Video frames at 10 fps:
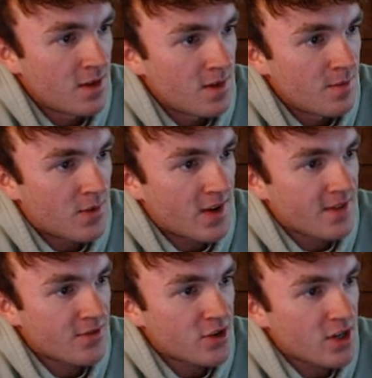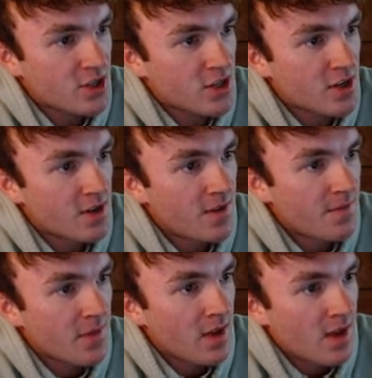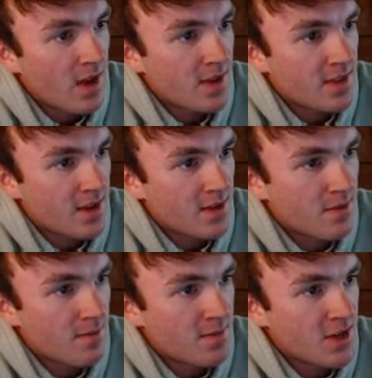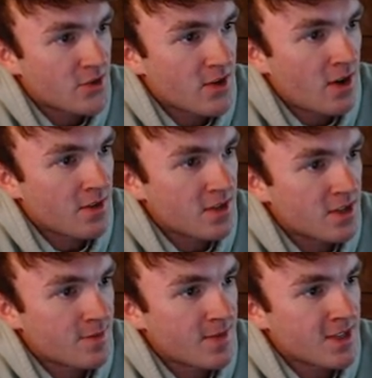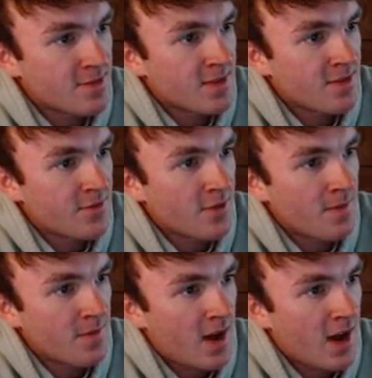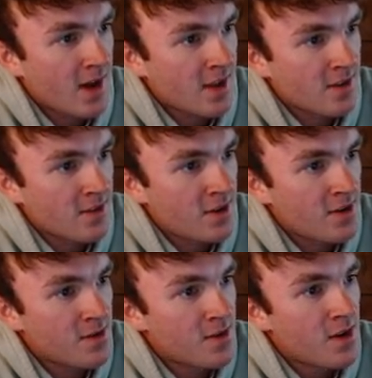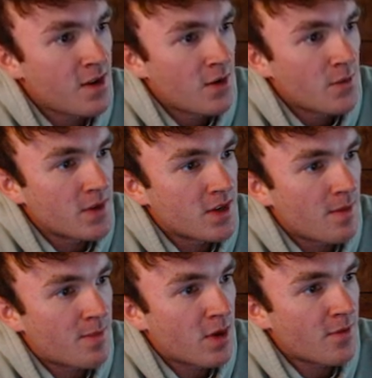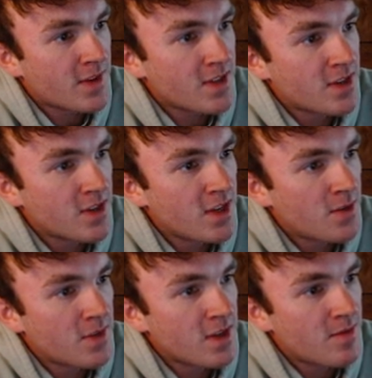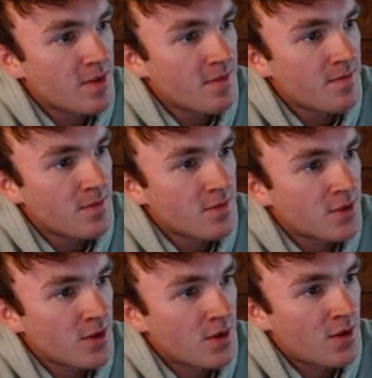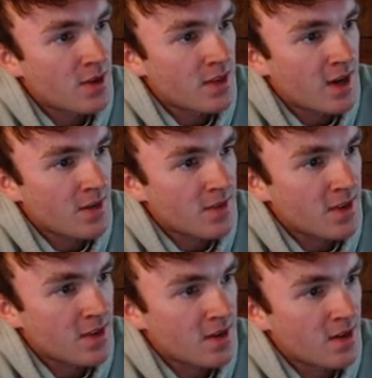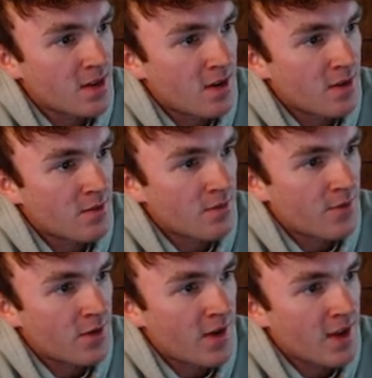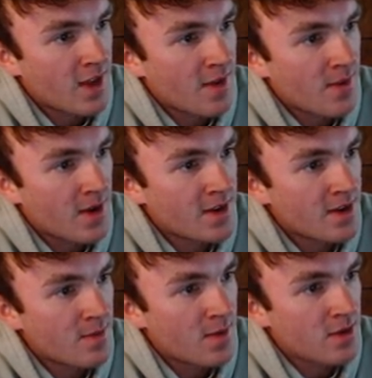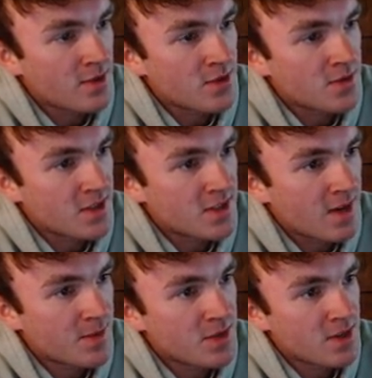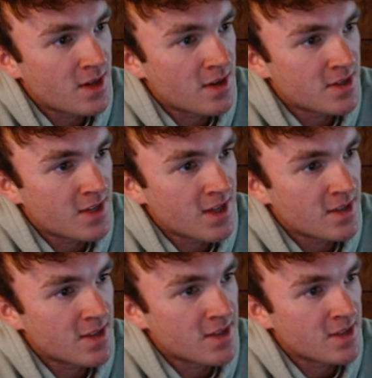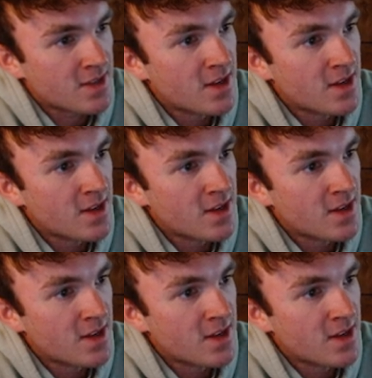Break of structure, and then measure out the displacement from high to low. We come perfectly to equilibrium, so aligned with like fair value gap right here, but also conceptually understand this is,